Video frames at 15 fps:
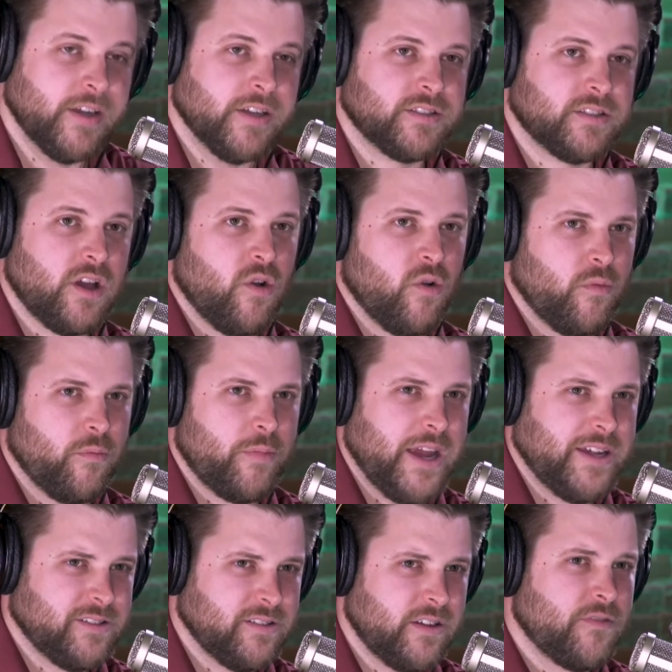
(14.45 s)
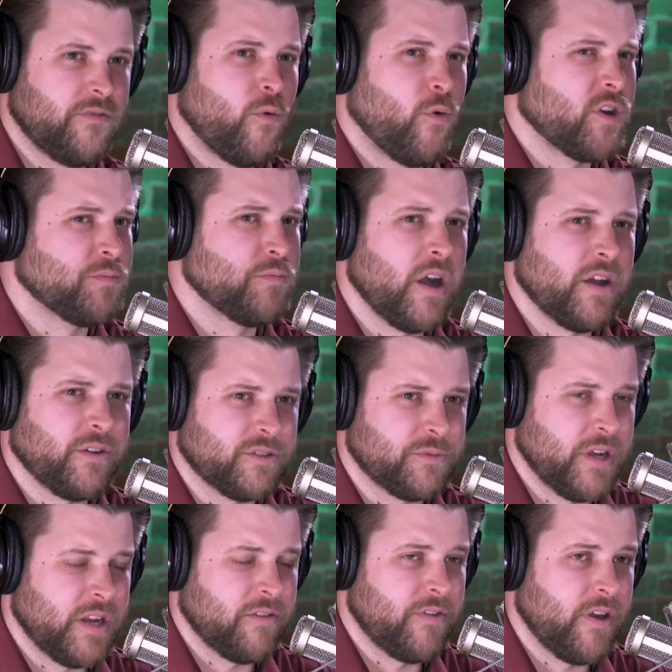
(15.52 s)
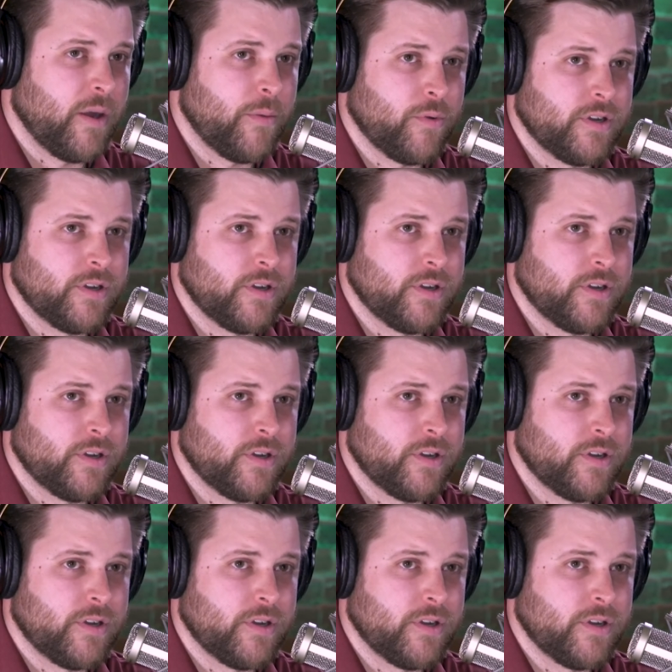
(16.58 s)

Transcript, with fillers: So basically, DeForest Buckner has been a very